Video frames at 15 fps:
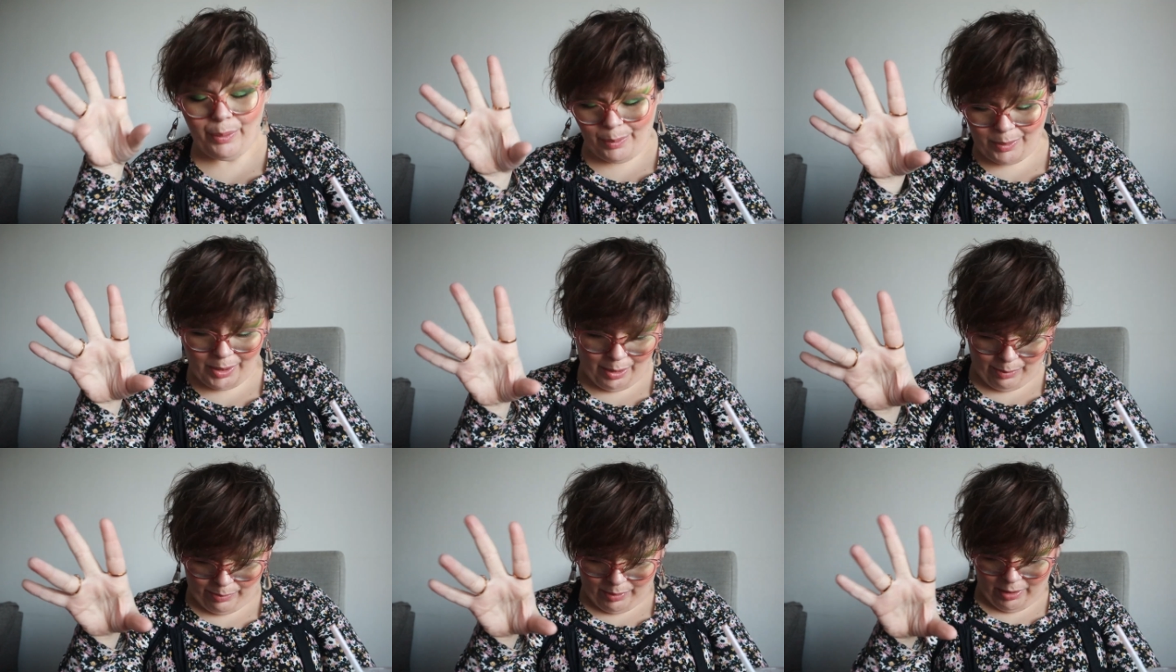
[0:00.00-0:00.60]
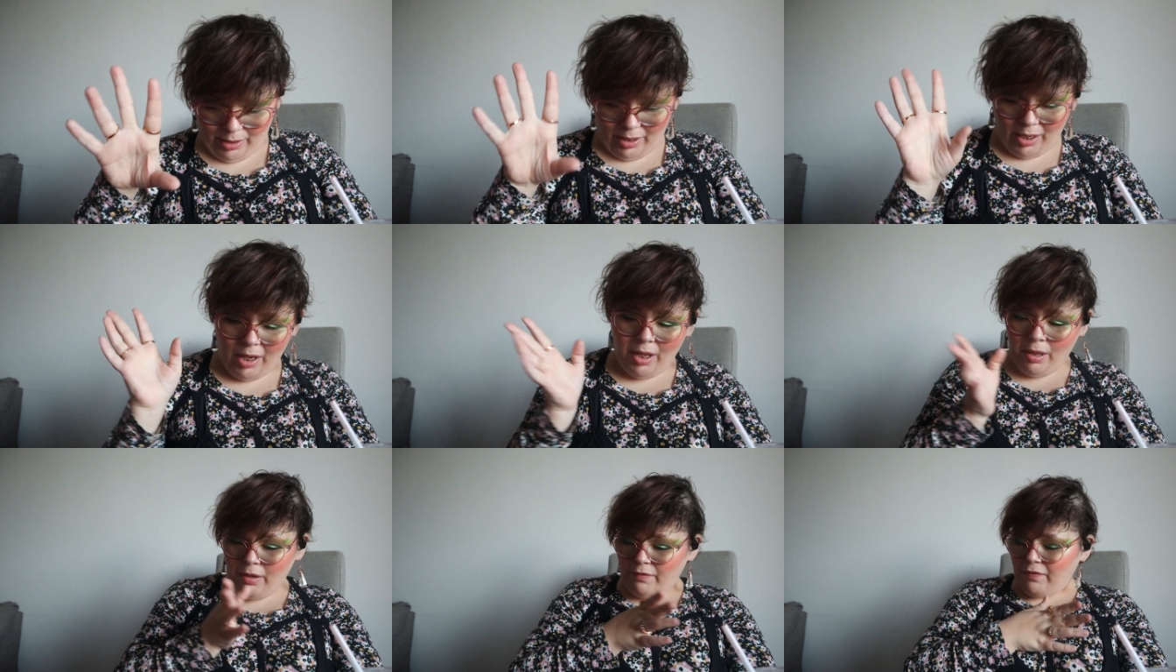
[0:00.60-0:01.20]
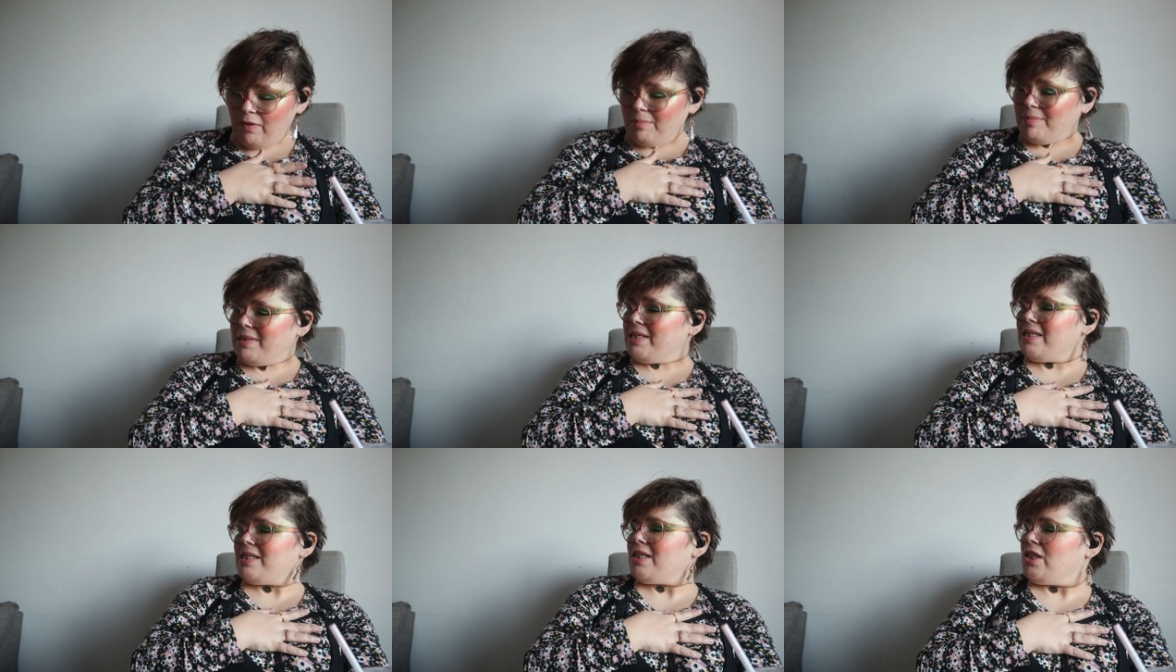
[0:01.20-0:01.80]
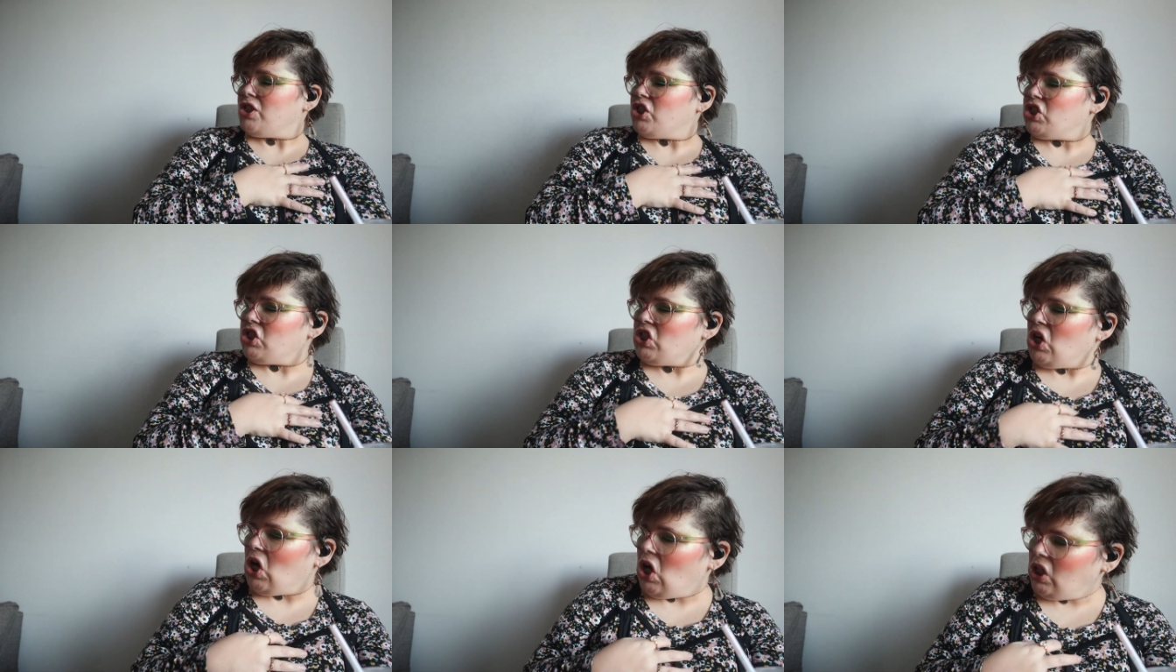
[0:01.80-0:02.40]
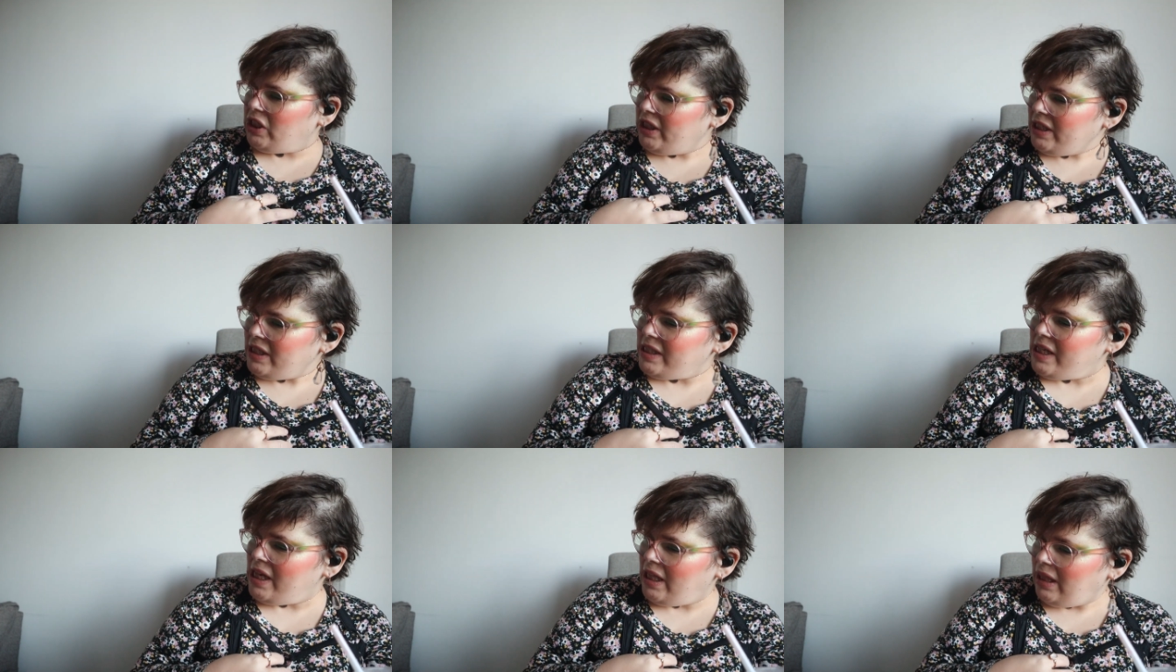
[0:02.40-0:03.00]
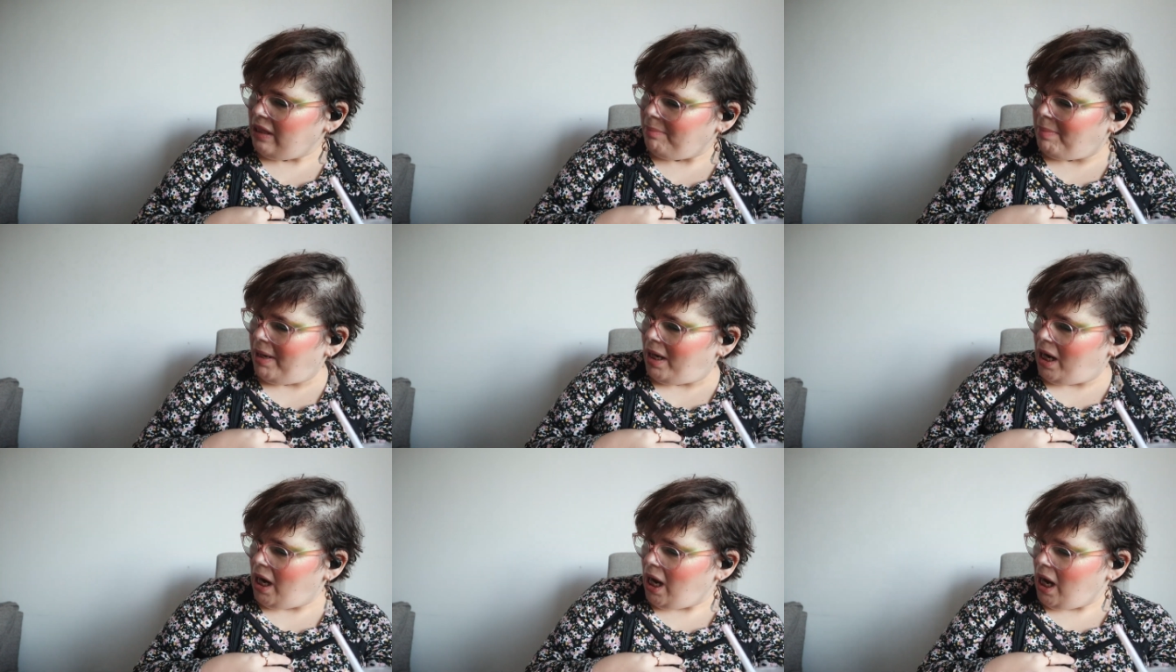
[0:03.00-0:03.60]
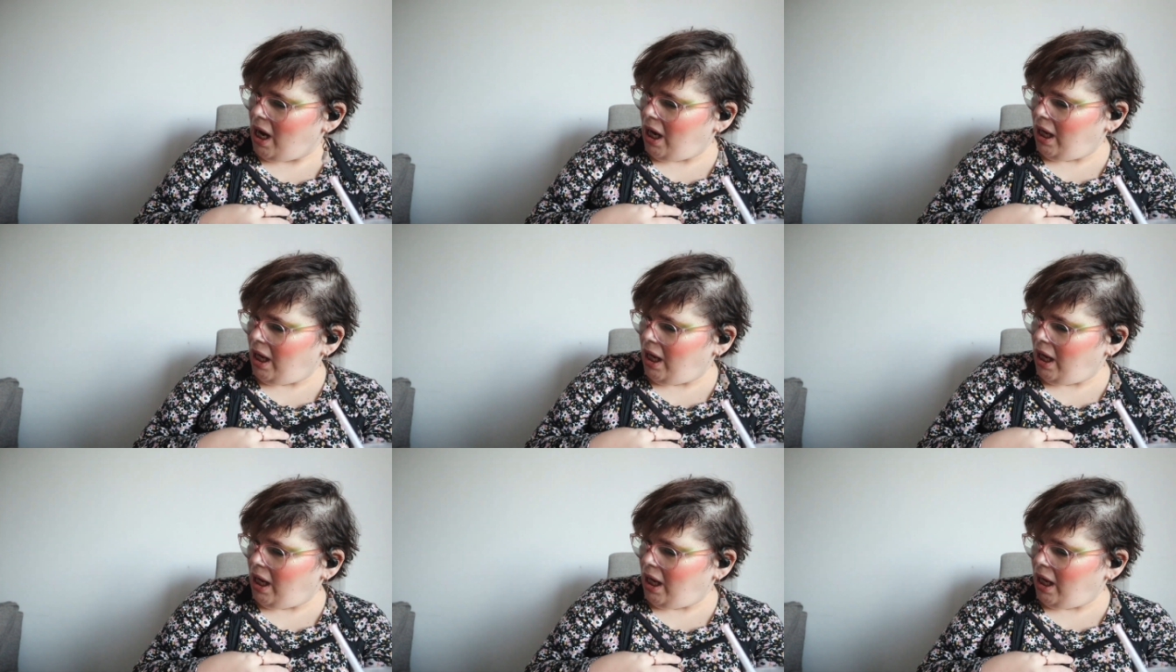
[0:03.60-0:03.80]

toner from Miss Charlotte Tilbury.